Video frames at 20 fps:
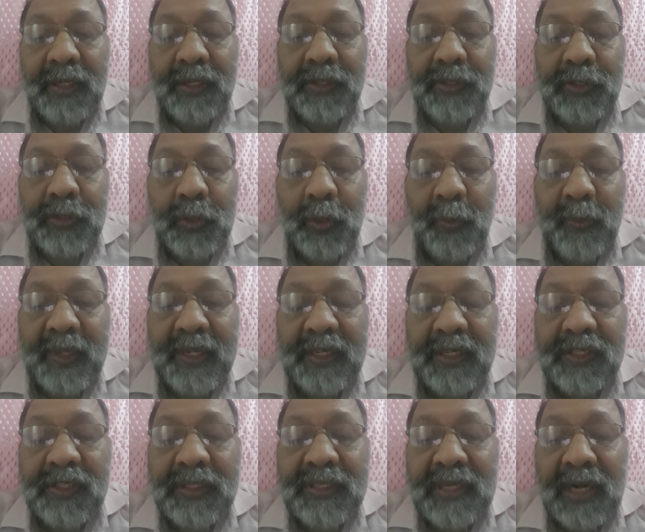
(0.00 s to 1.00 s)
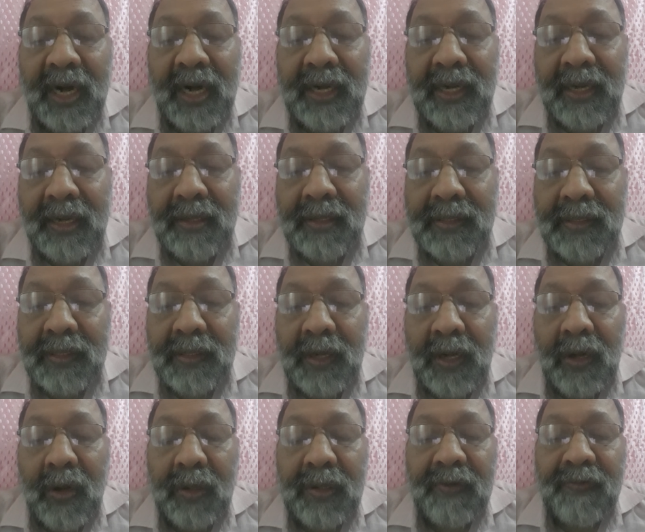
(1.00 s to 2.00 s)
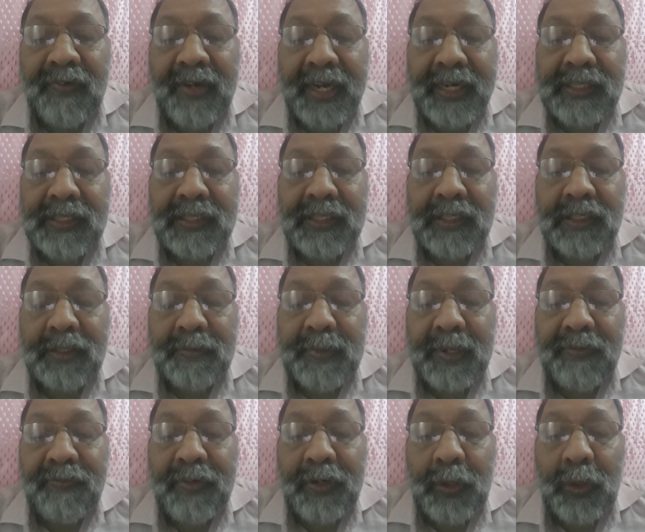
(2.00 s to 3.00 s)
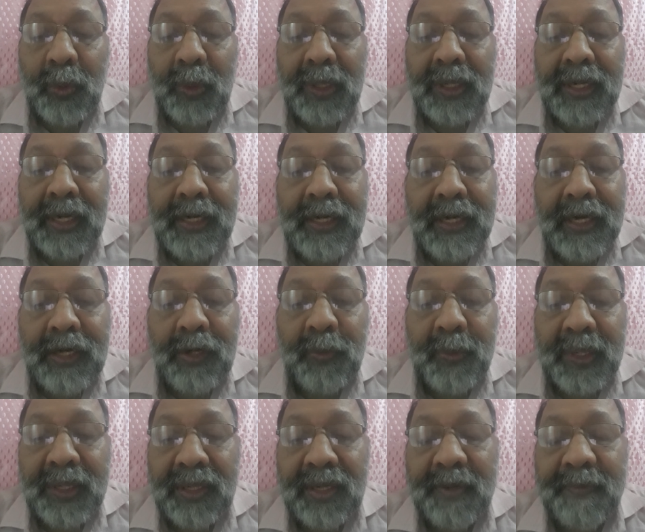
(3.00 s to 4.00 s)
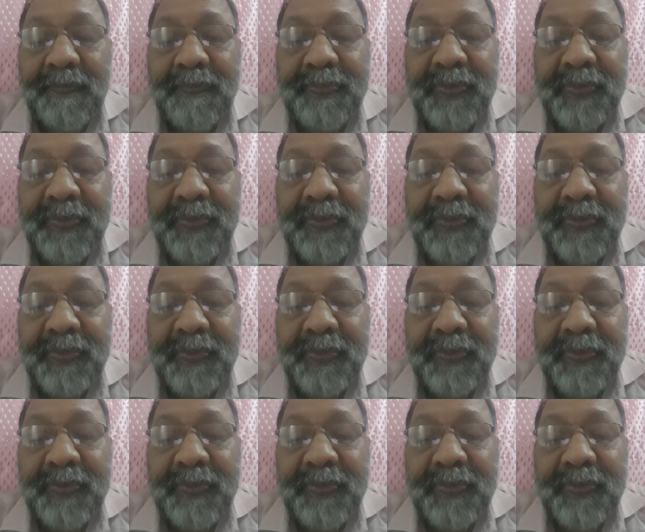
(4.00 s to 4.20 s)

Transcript: So we start lot of actions, but we don't continue it.